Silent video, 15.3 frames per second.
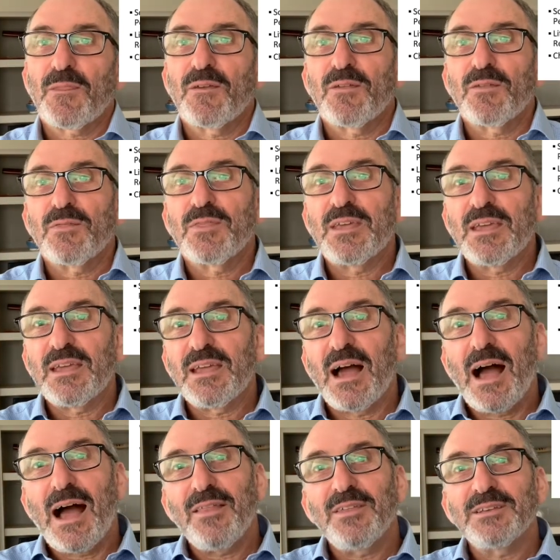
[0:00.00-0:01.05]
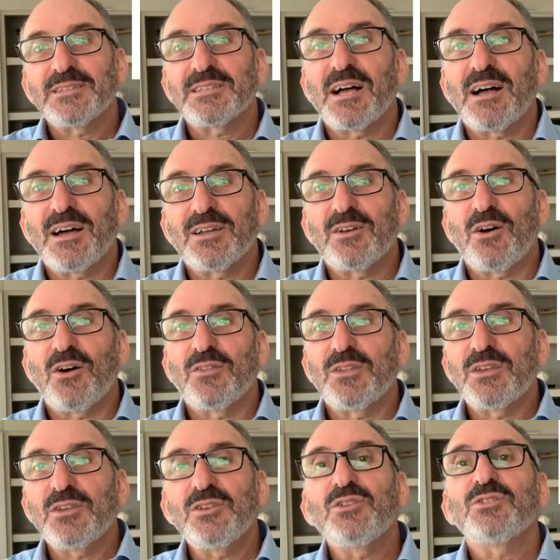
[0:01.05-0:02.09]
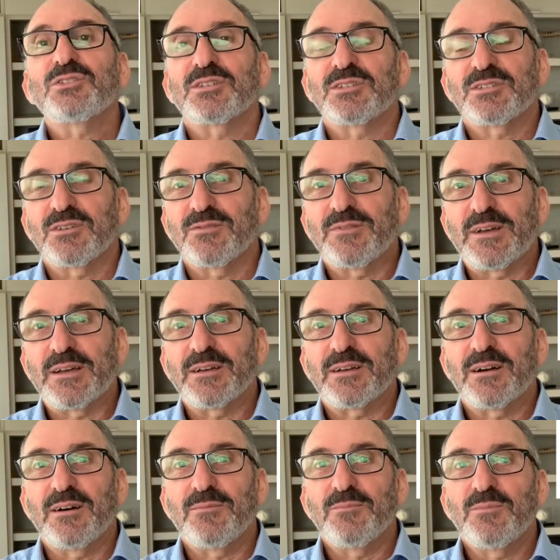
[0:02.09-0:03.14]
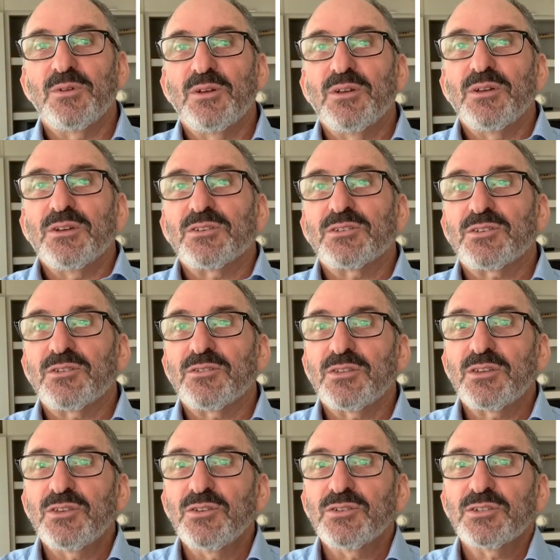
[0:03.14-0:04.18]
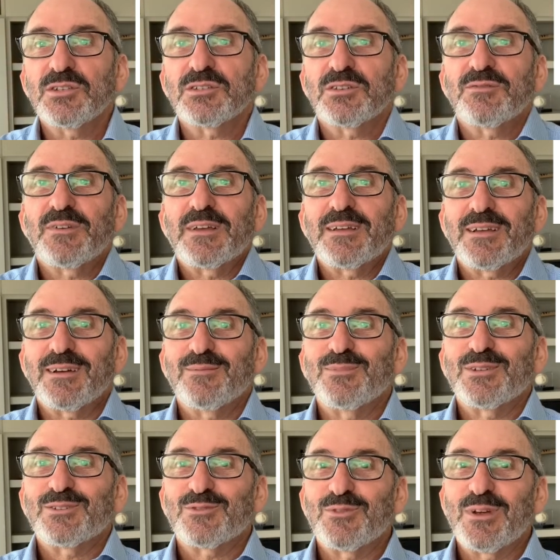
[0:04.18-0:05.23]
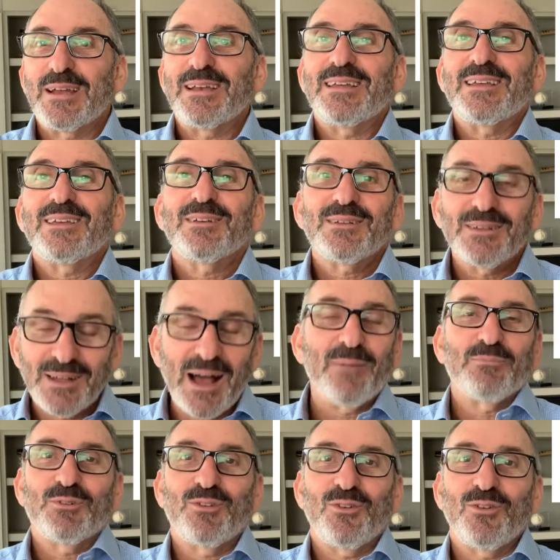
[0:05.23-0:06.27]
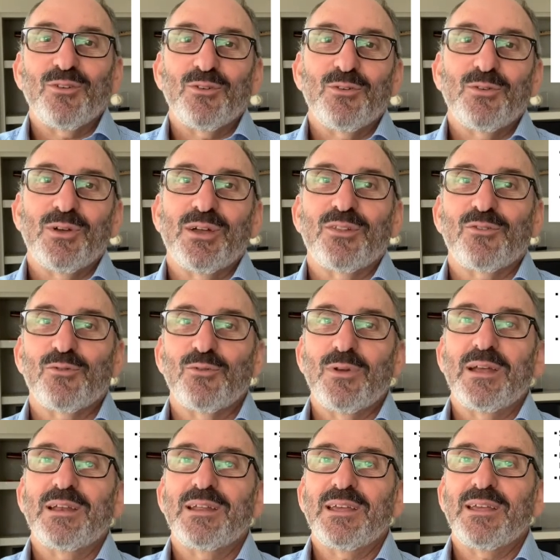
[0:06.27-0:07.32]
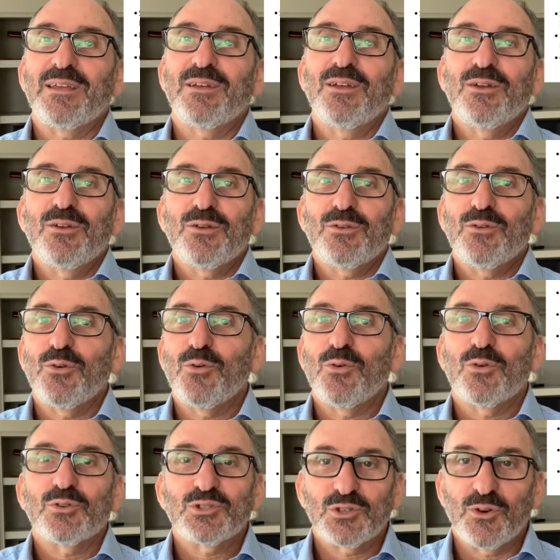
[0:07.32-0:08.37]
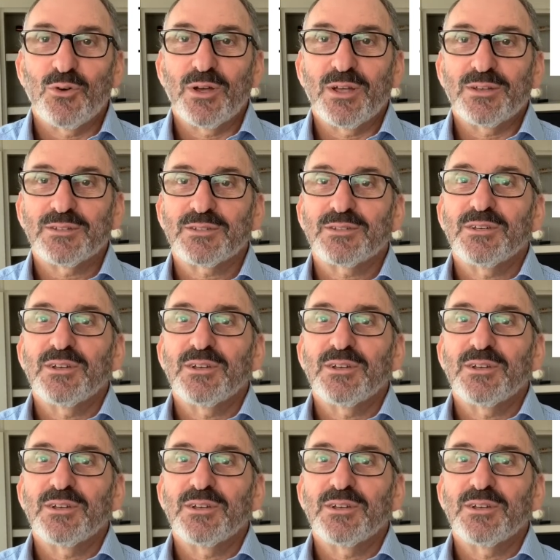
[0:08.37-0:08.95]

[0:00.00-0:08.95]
the other side are the uses of income. So the uses of income is really up to you. It's really your choice,